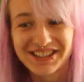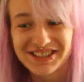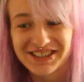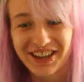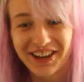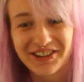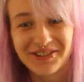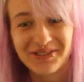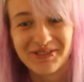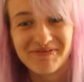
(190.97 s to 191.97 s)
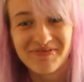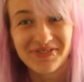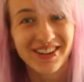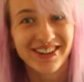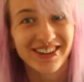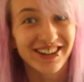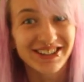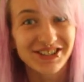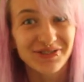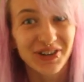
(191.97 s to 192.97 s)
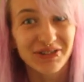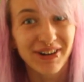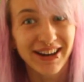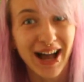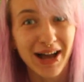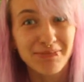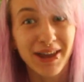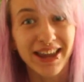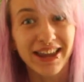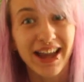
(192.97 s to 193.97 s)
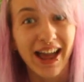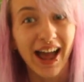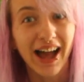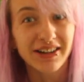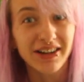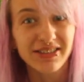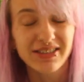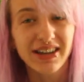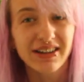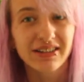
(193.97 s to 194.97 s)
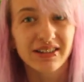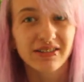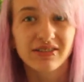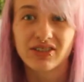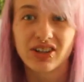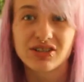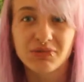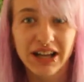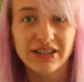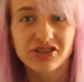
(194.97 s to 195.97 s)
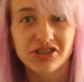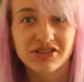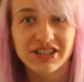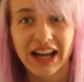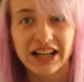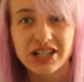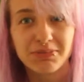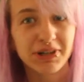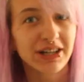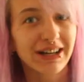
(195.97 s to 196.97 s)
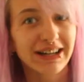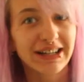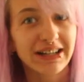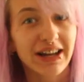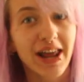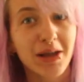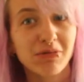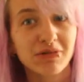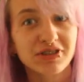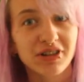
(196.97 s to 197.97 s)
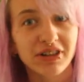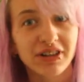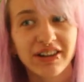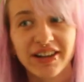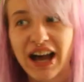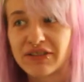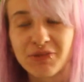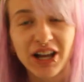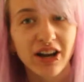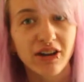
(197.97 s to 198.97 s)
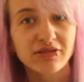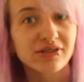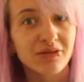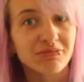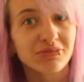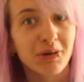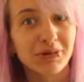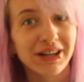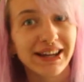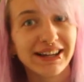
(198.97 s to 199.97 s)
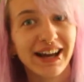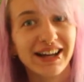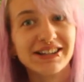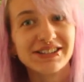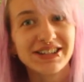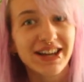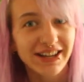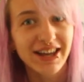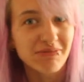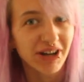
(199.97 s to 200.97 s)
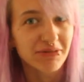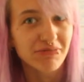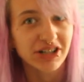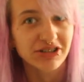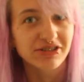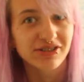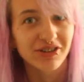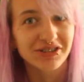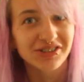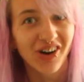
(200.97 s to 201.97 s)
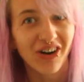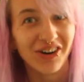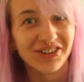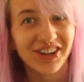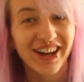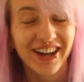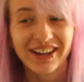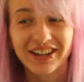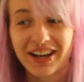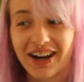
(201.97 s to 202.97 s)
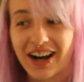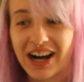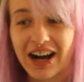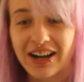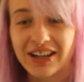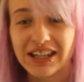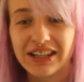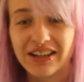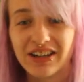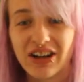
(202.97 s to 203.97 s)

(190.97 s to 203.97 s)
So I just feel really happy, and I think as well as just actually being clean and able to have my clothes on properly and get my compression socks on, I'm